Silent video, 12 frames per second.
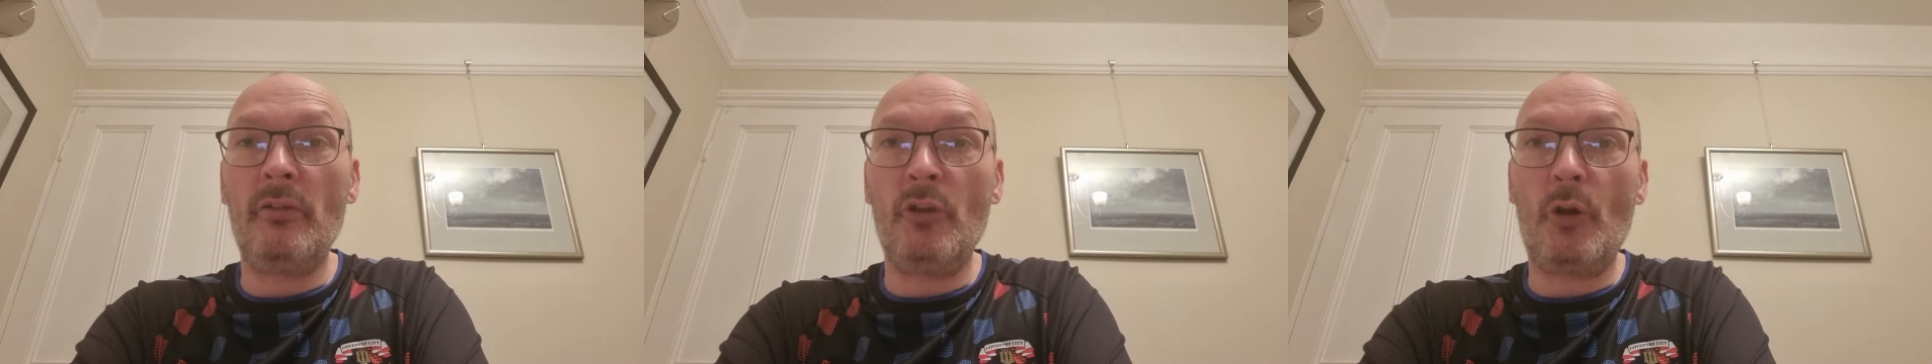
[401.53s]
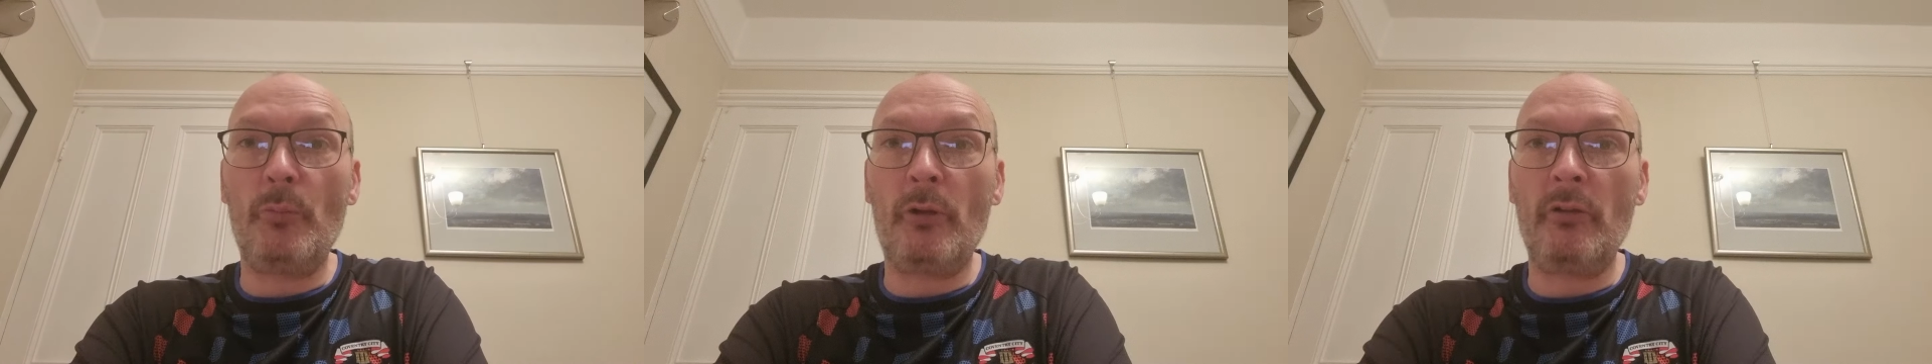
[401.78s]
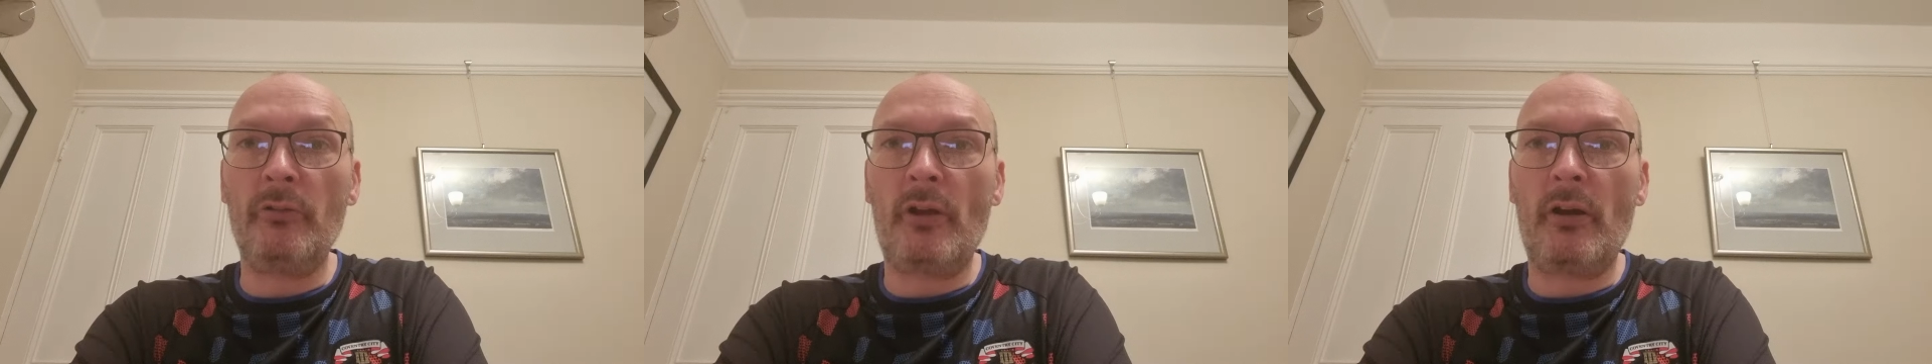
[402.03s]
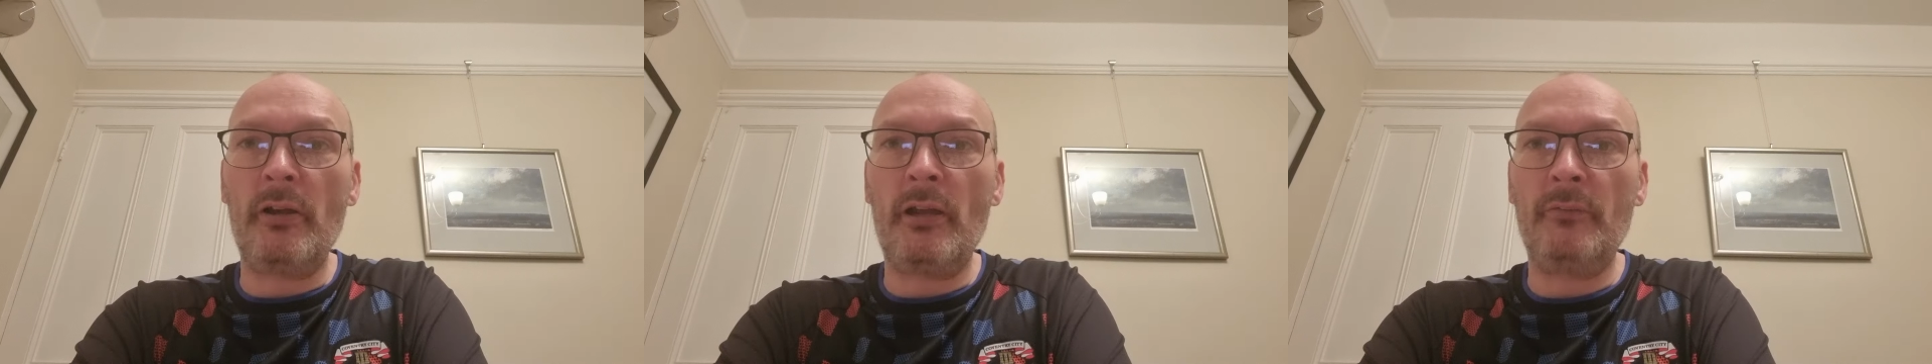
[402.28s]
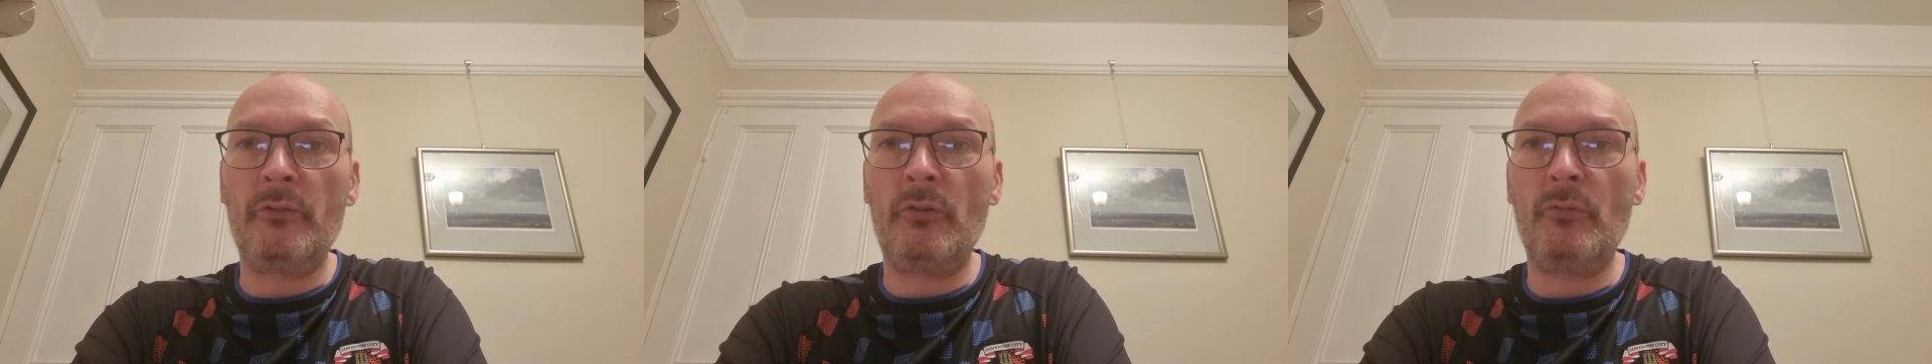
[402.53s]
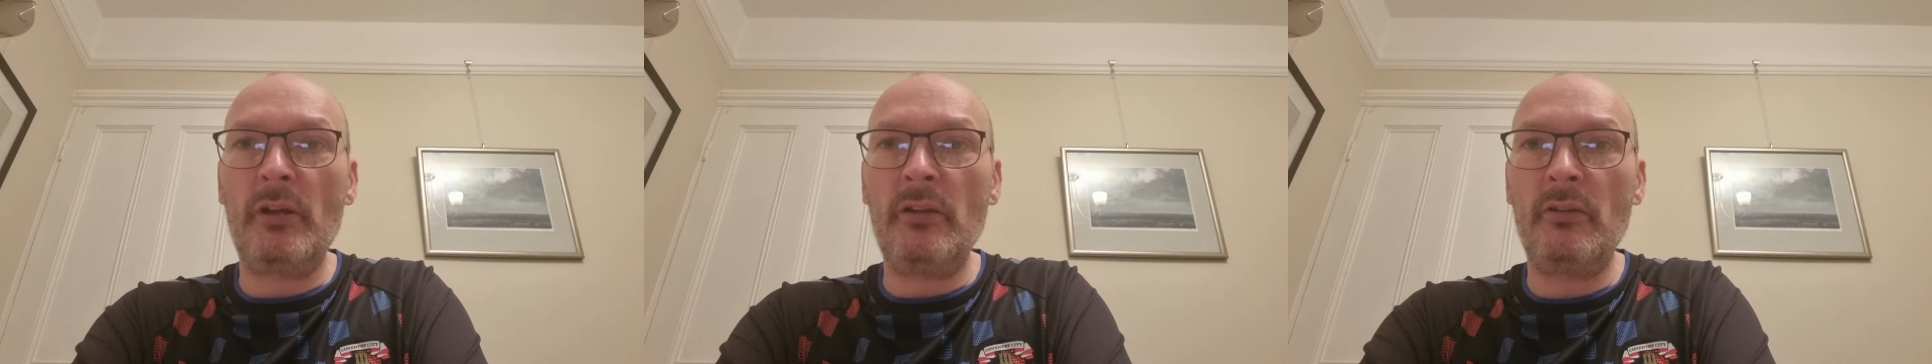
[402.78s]
the uploads that I have done
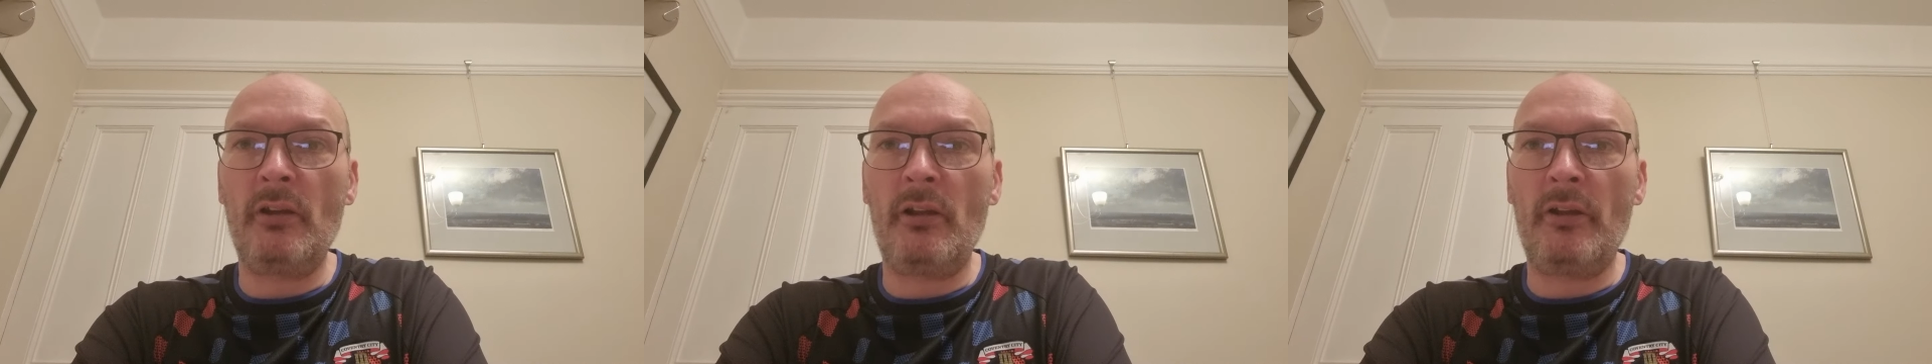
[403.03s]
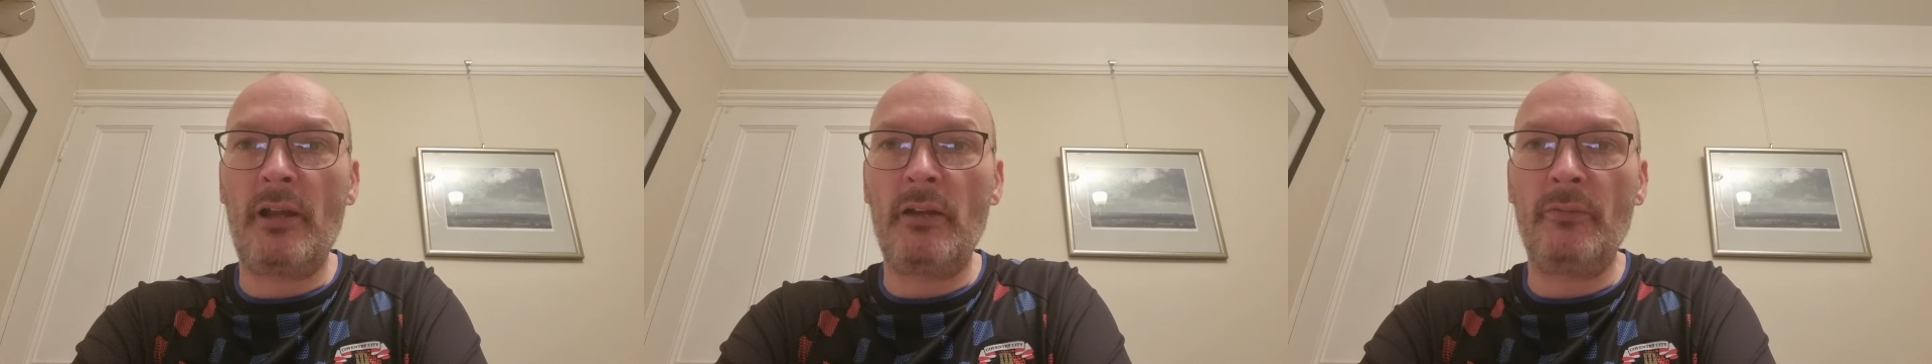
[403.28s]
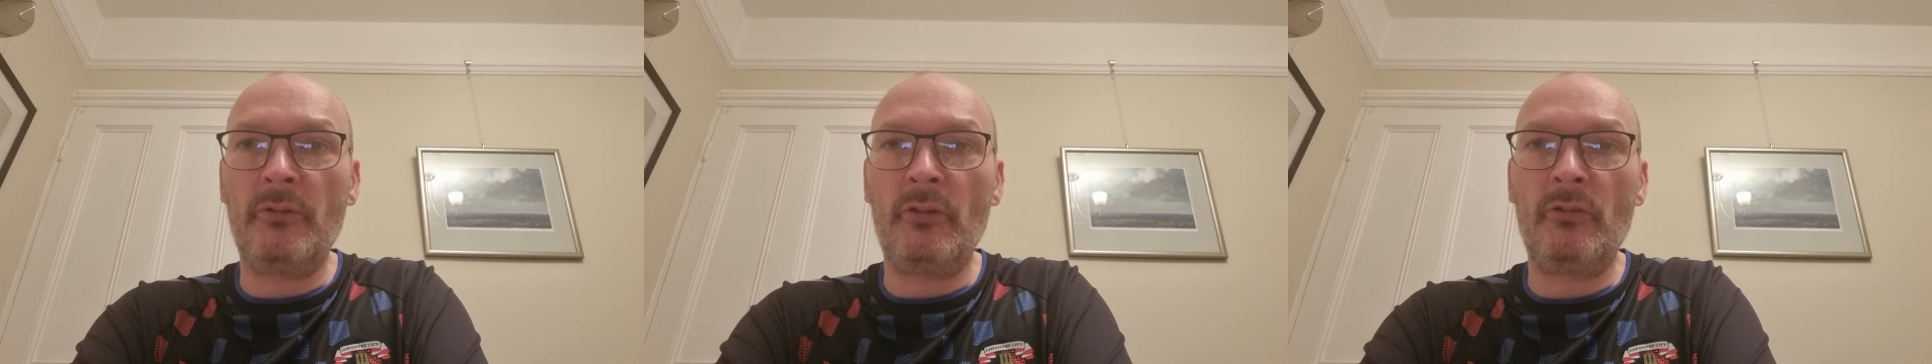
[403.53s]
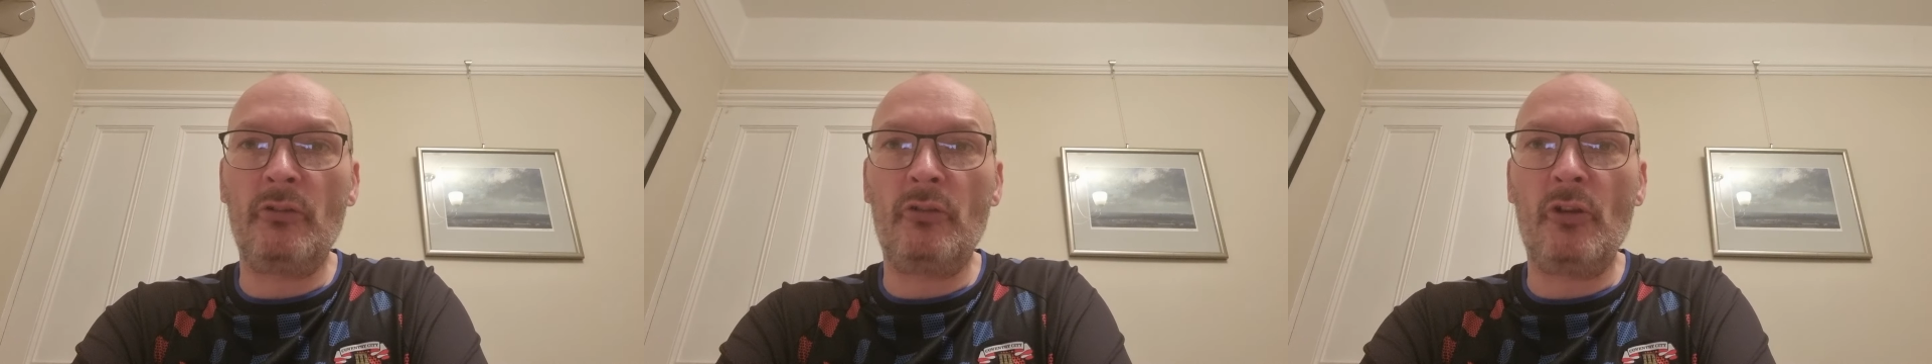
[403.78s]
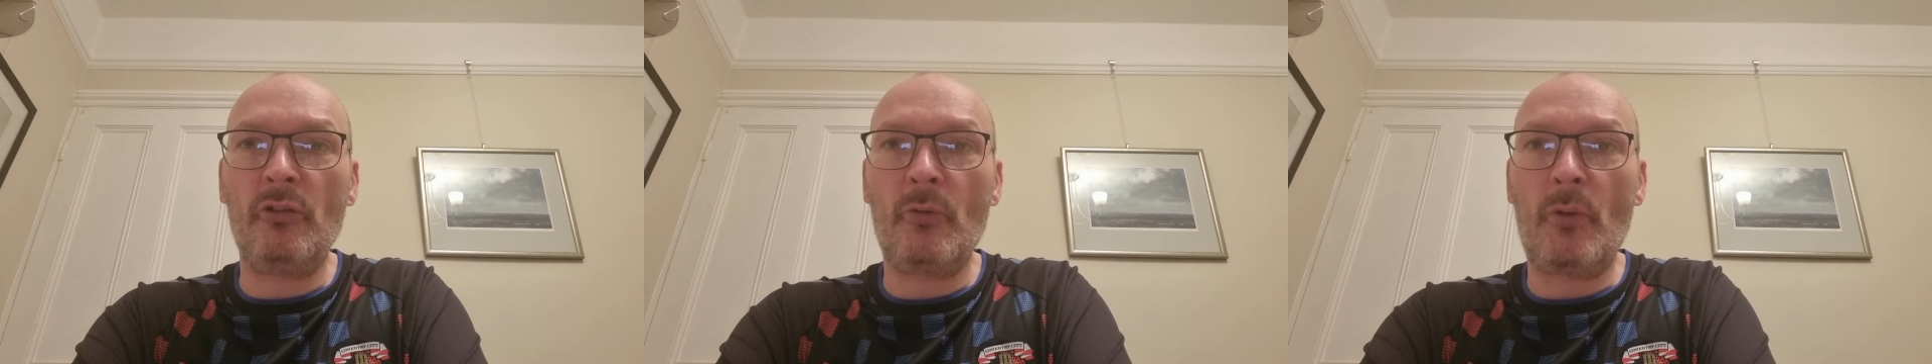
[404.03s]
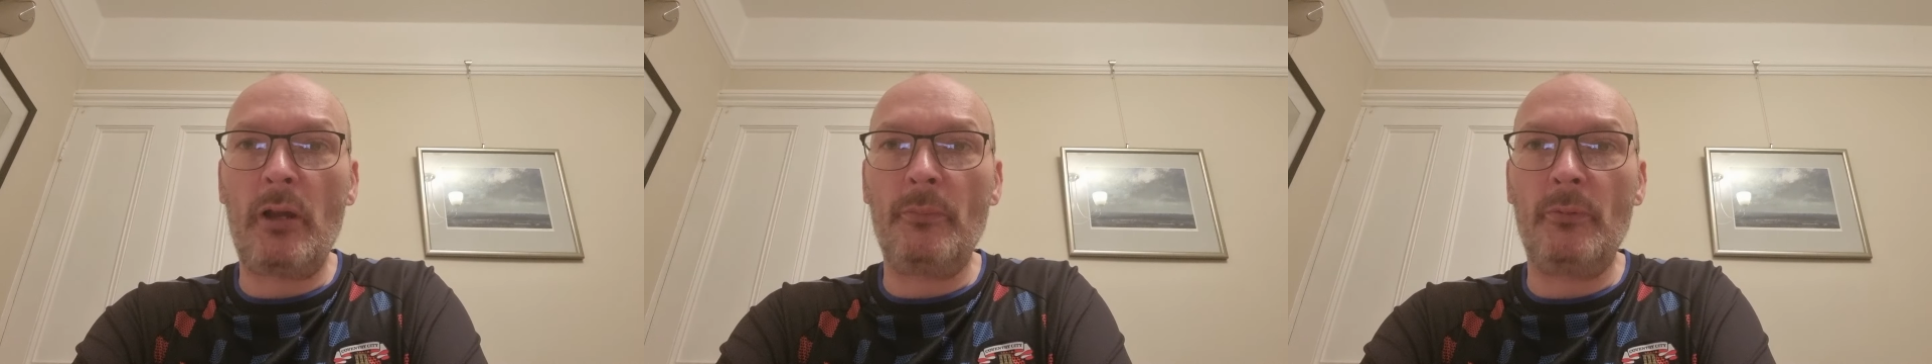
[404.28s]
recently on Elvis's
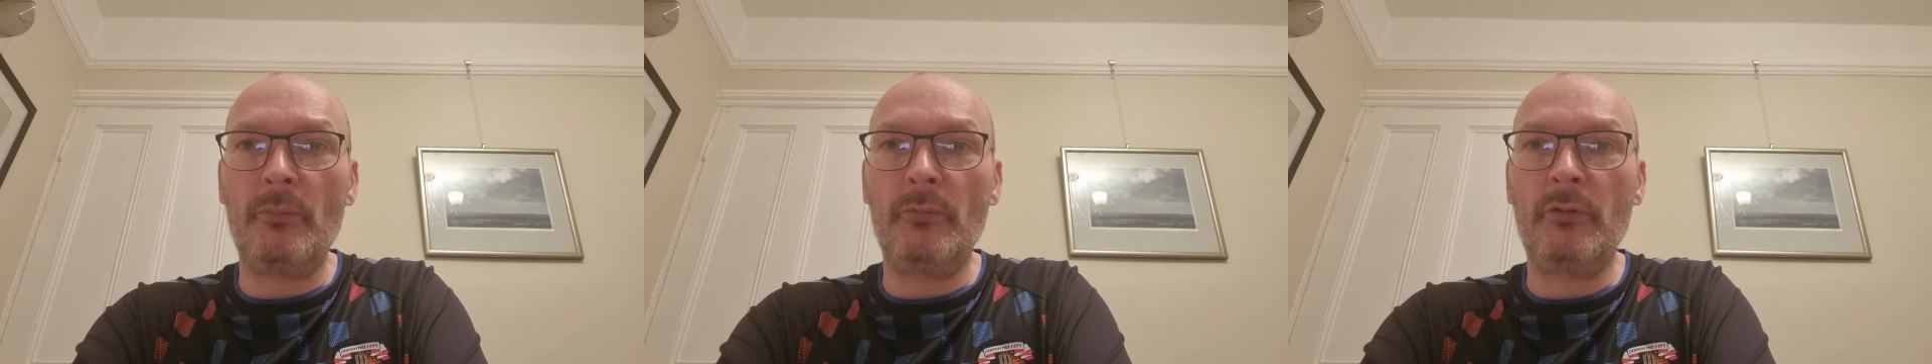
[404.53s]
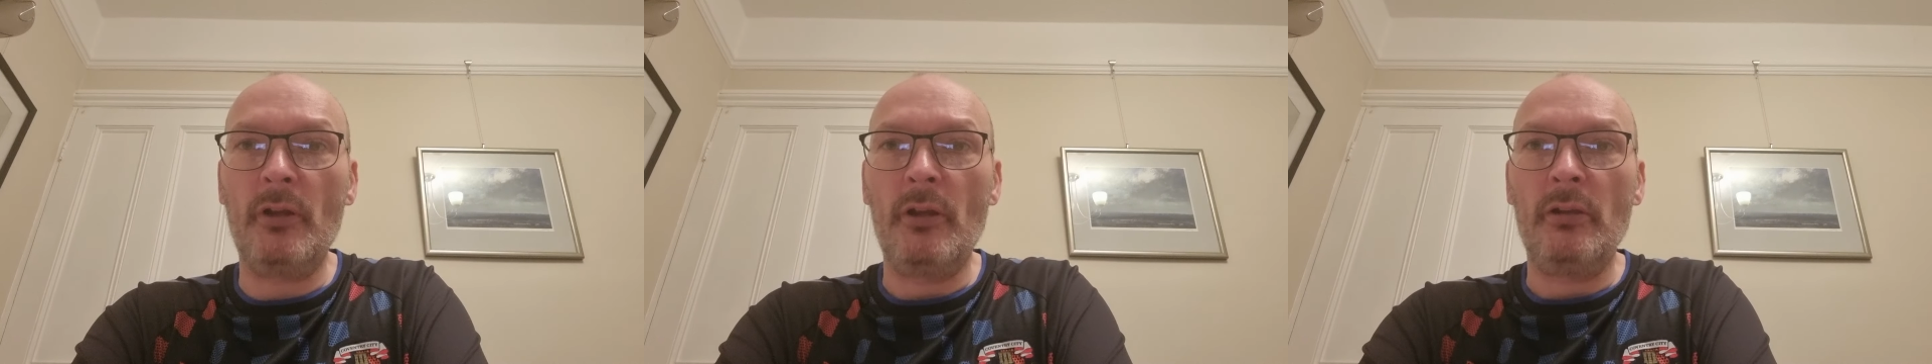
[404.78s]
studio albums,